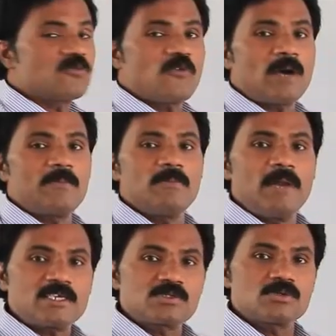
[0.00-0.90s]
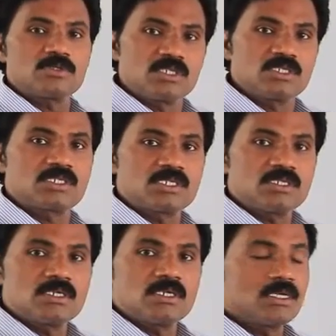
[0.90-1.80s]
formed blastocyst,
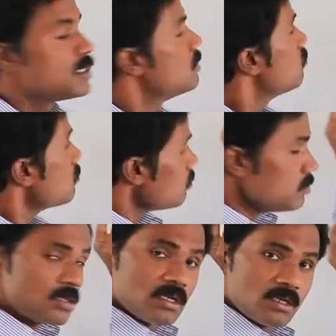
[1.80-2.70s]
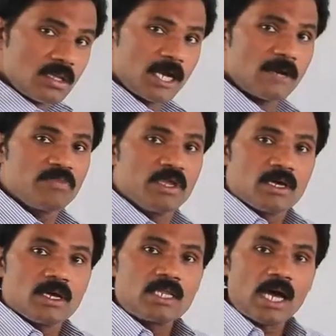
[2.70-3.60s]

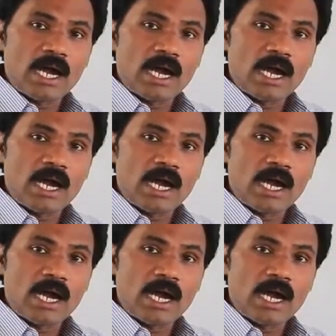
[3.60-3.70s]
then the